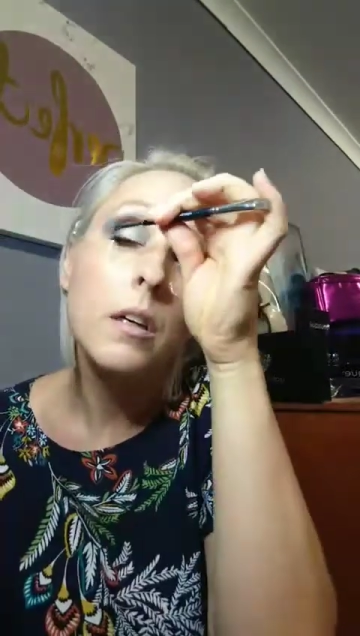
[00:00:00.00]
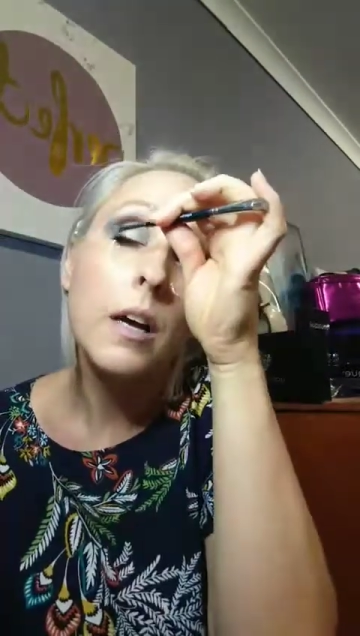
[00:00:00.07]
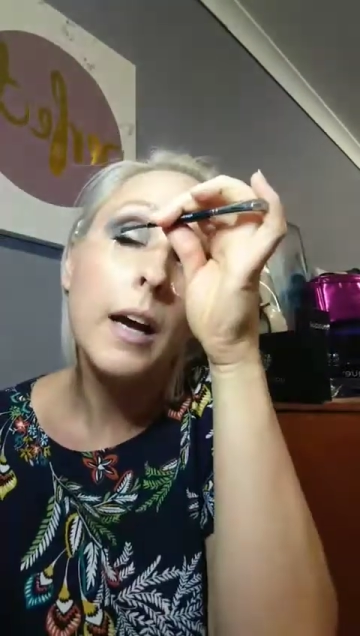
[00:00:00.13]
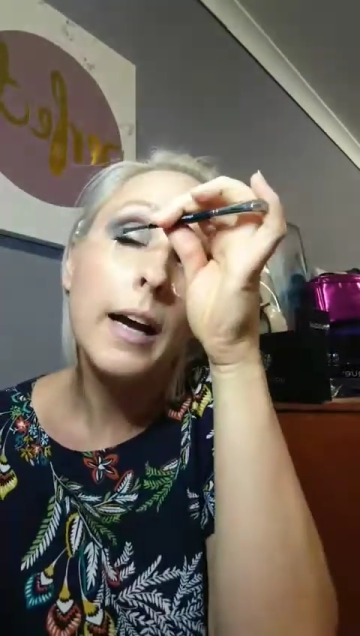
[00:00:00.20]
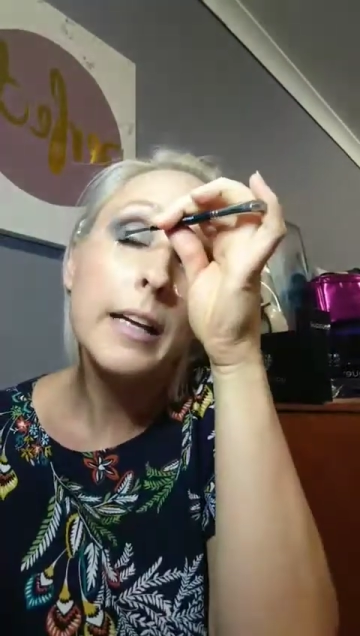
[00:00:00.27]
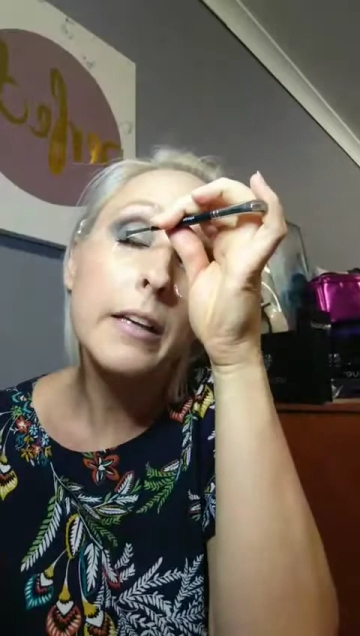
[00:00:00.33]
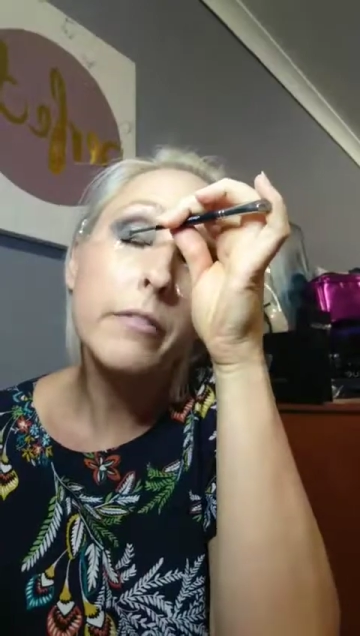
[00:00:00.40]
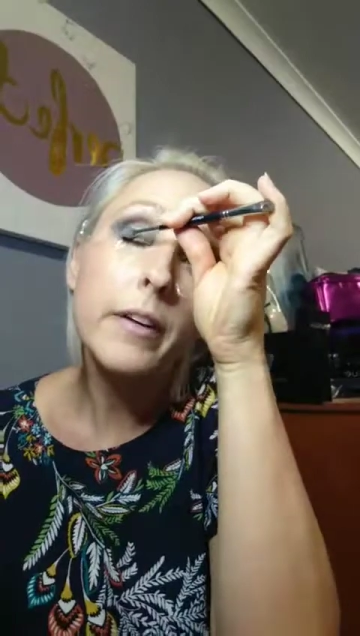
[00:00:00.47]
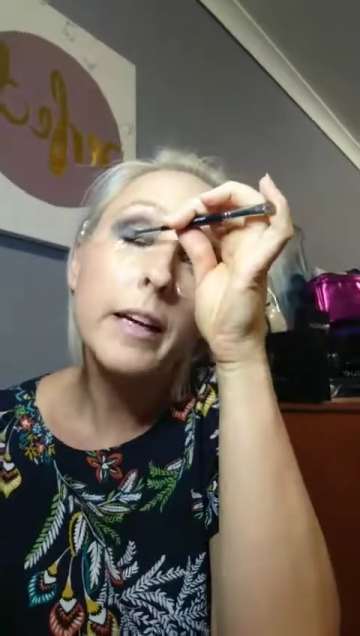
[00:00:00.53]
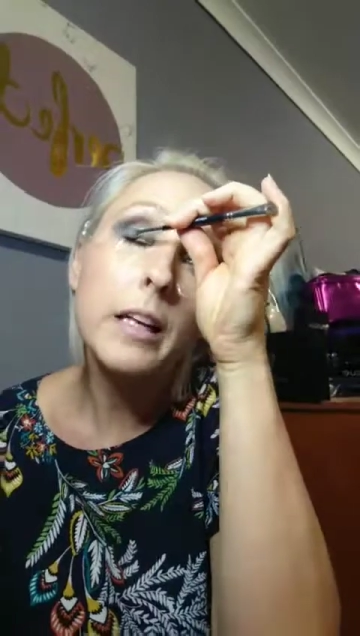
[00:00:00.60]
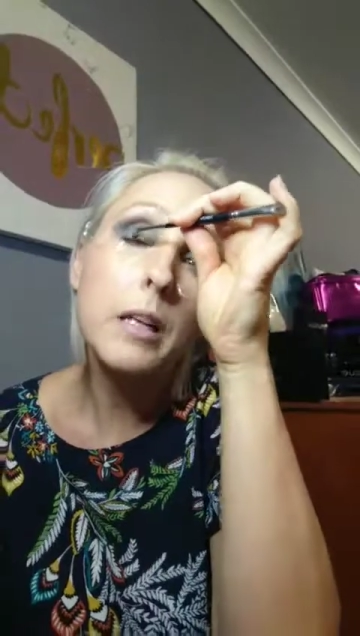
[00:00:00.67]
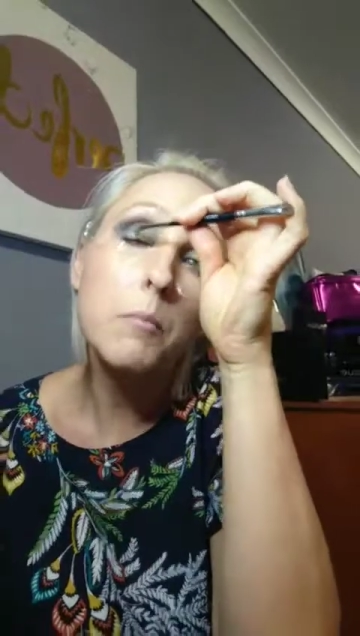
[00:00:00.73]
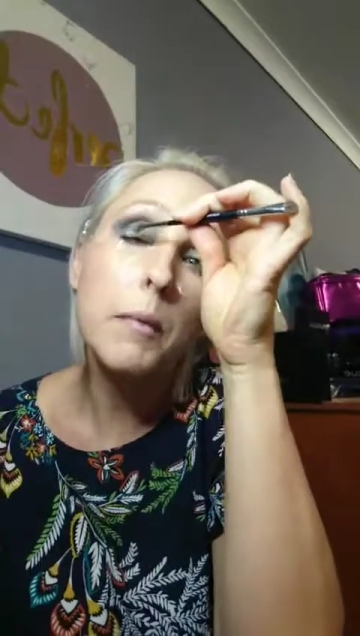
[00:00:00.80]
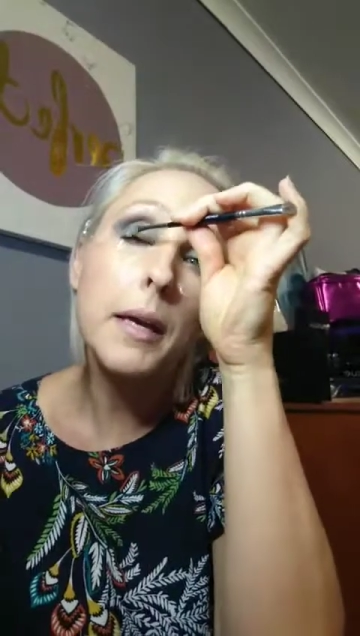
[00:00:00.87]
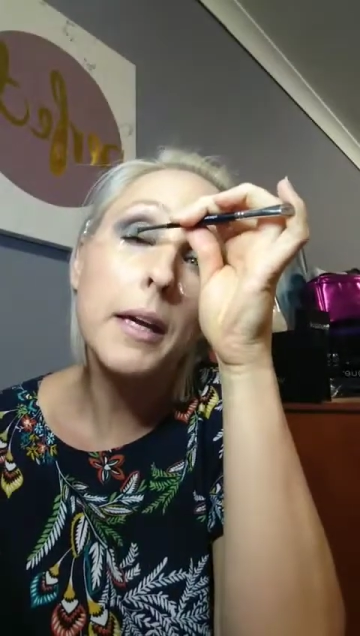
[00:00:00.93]
How you
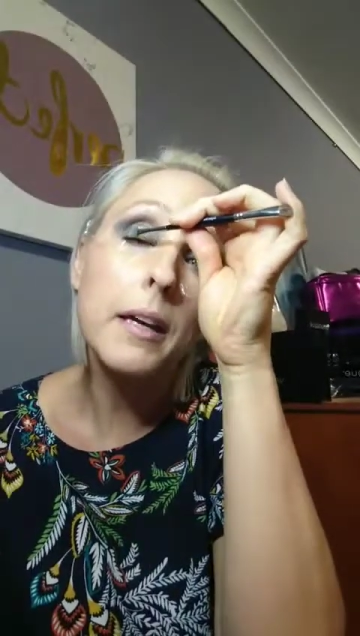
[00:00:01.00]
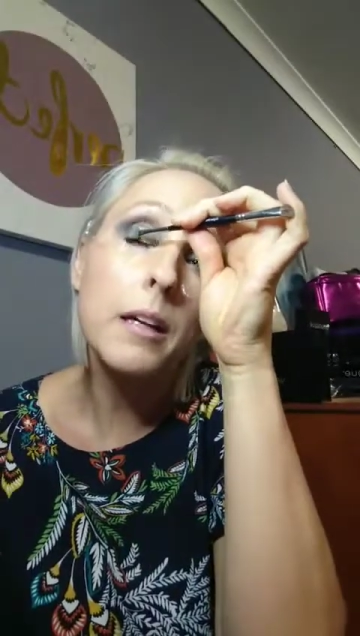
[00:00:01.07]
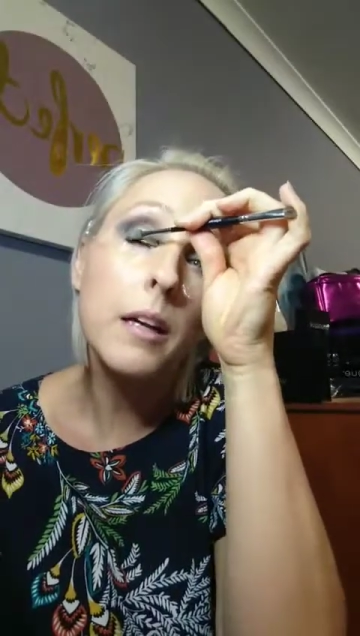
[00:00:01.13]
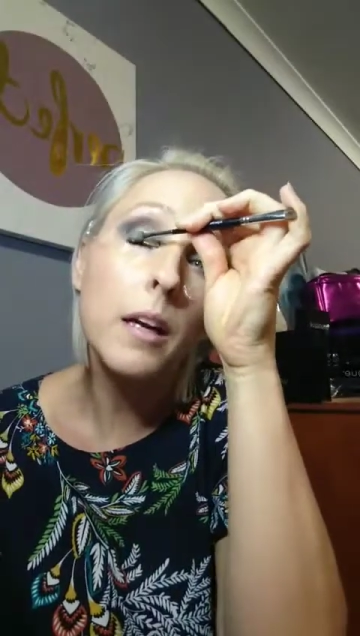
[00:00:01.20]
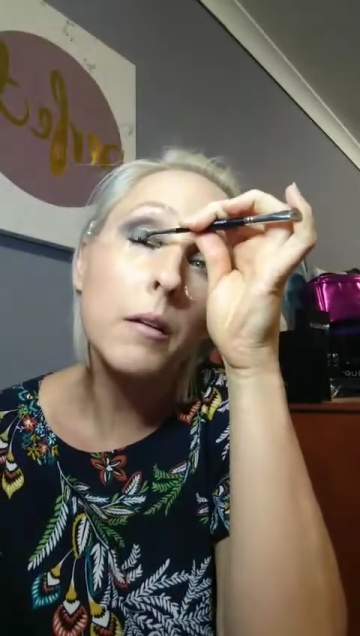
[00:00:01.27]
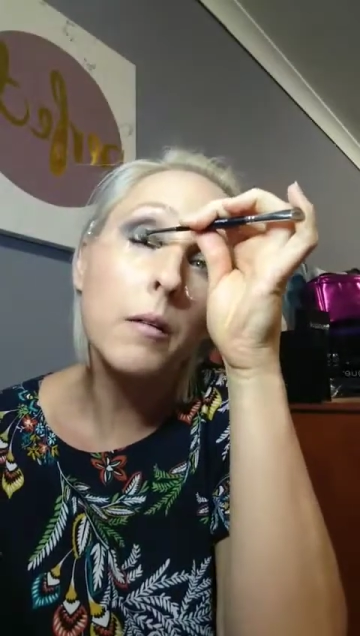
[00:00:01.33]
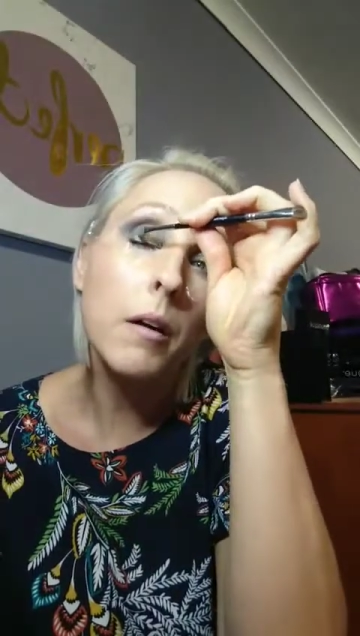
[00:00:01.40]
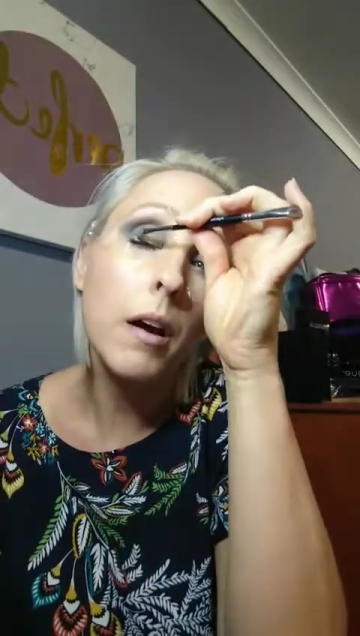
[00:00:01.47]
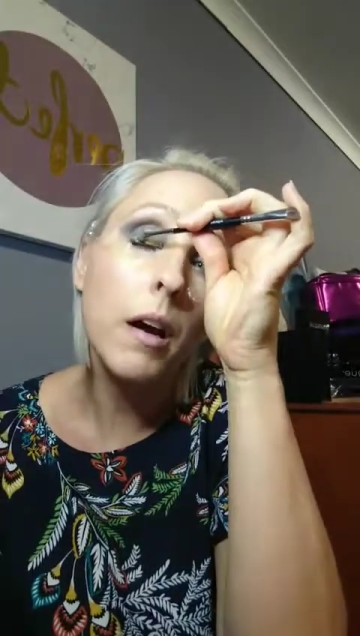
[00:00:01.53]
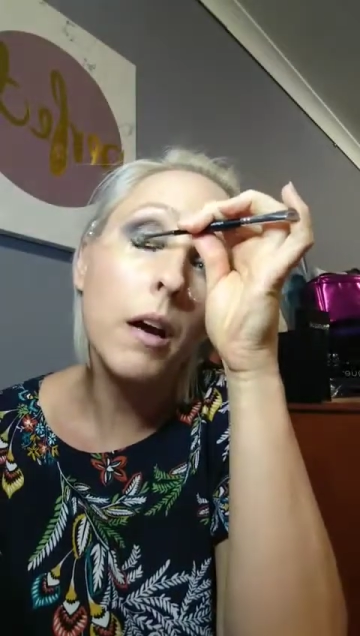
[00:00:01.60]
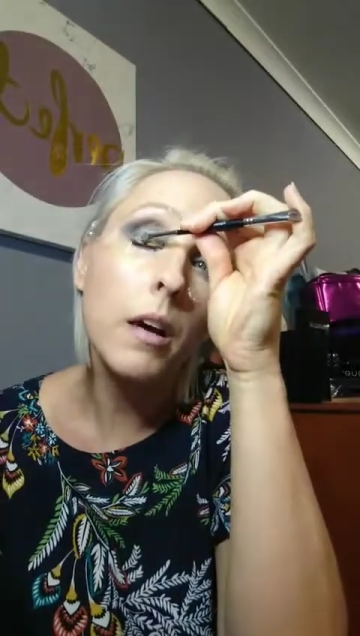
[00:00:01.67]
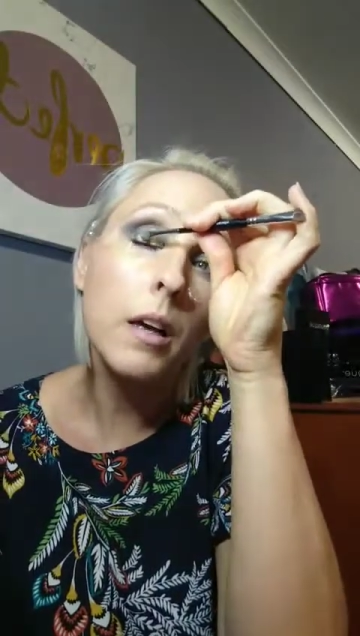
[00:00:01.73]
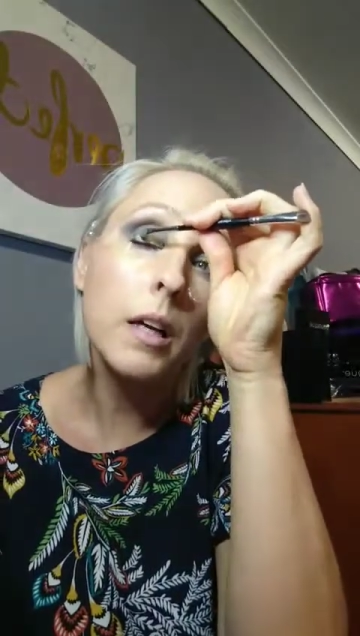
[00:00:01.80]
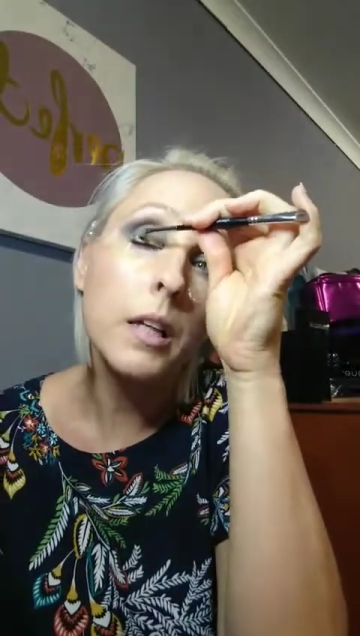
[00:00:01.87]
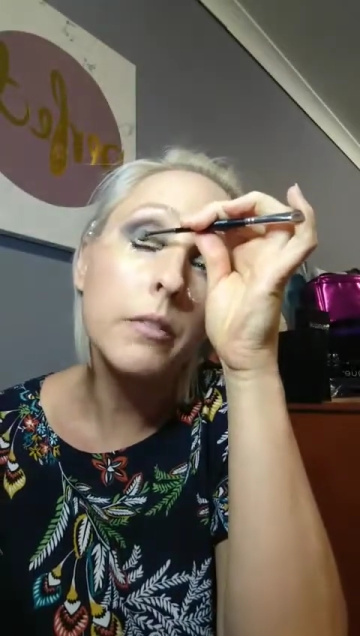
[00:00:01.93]
feeling, Megan, anyway?
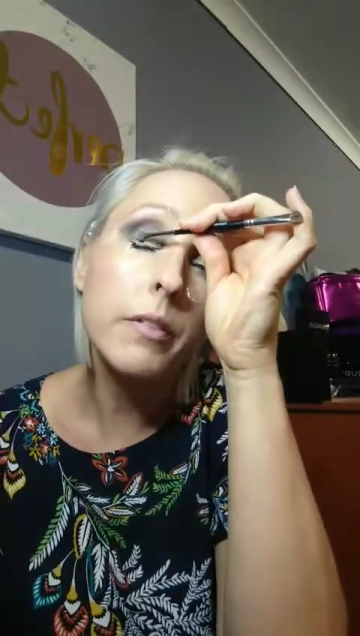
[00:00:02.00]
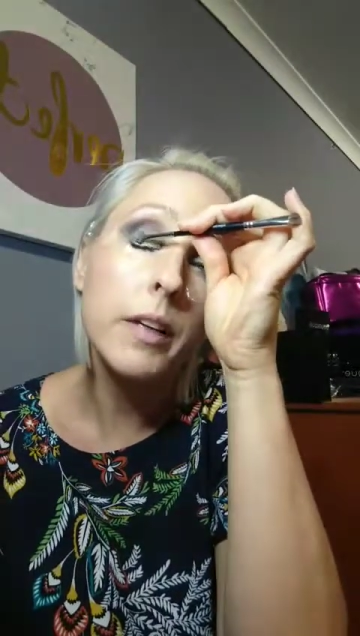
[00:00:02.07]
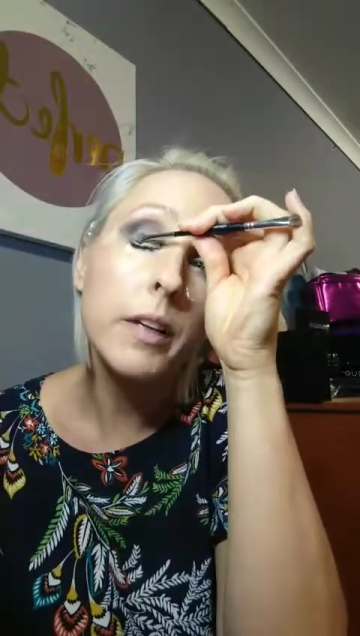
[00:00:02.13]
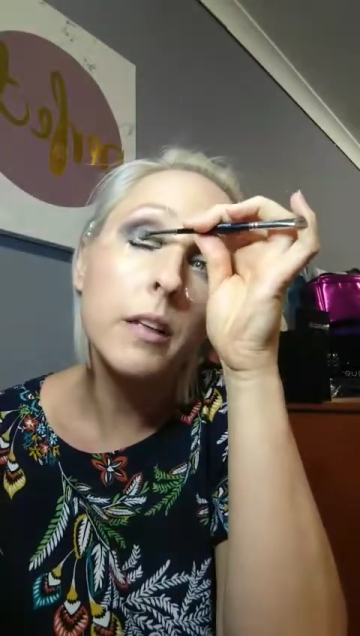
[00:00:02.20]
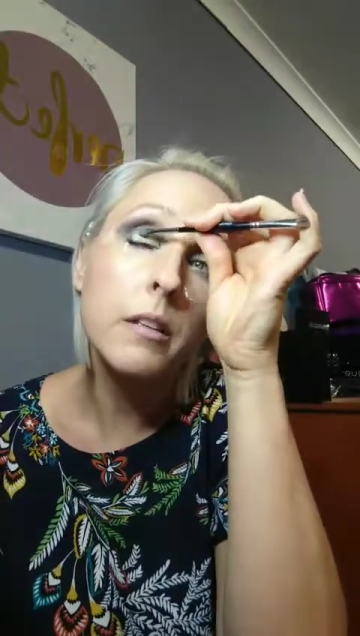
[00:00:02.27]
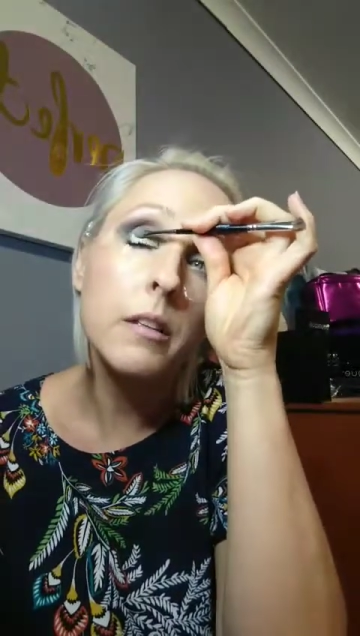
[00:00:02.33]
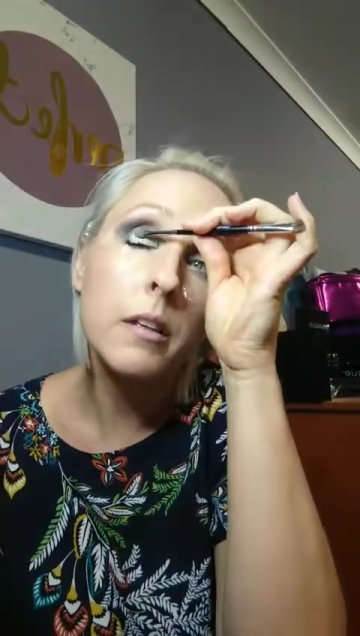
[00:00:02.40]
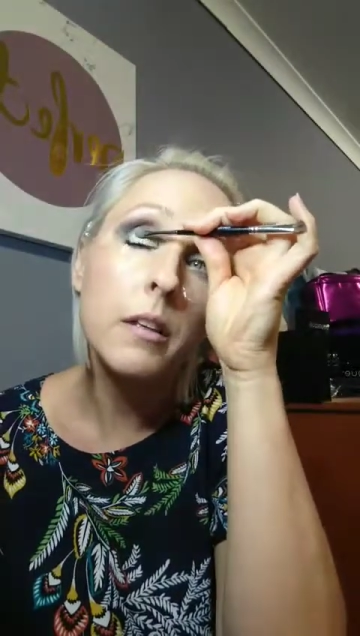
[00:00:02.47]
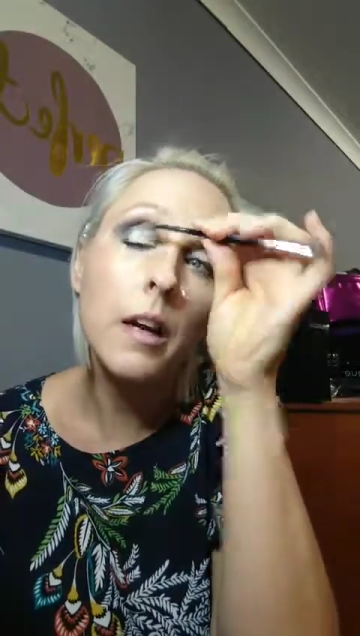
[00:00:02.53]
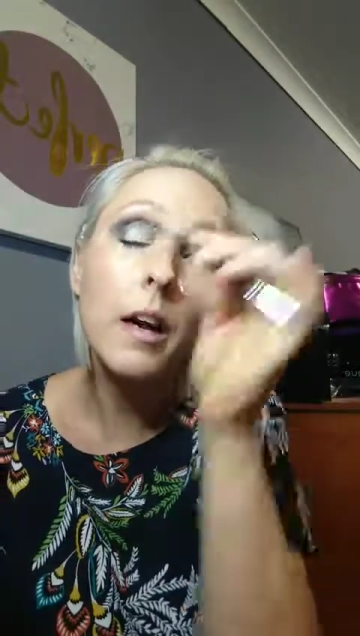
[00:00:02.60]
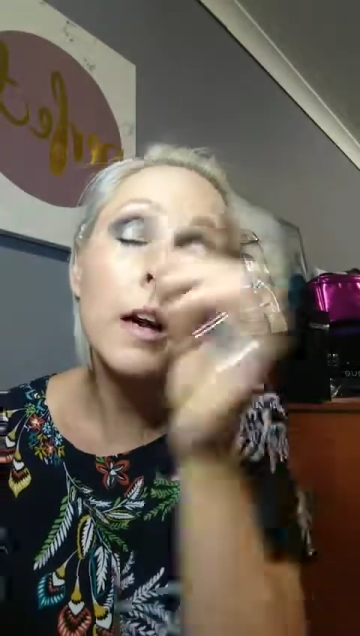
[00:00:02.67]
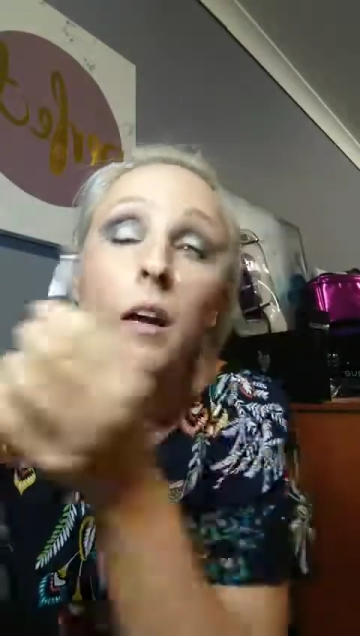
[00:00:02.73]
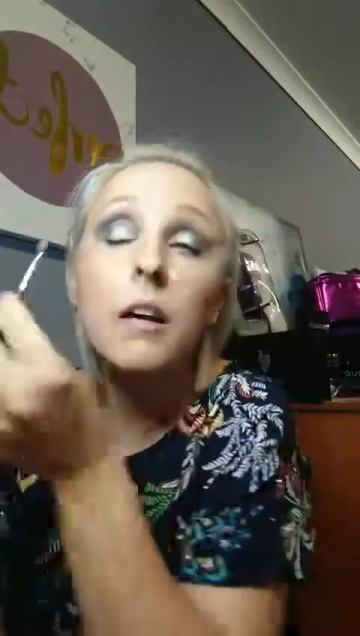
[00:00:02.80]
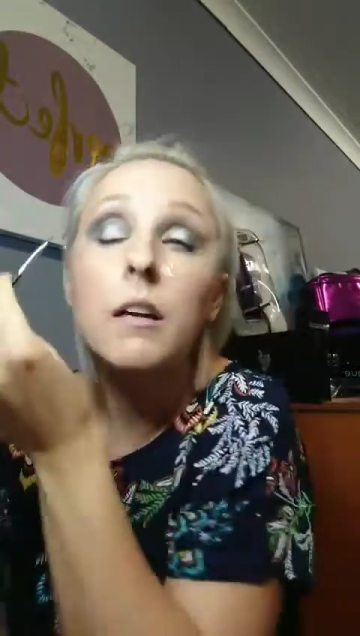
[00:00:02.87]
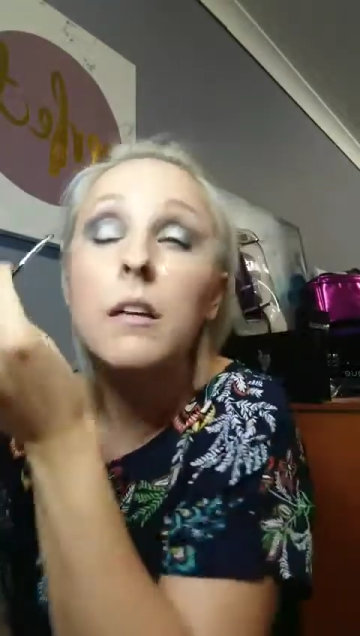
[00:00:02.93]
How you feeling
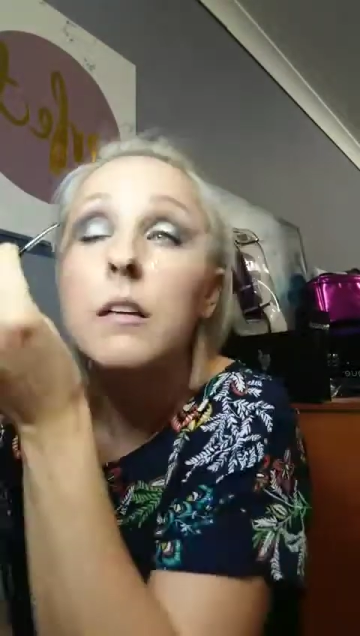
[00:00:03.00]
today?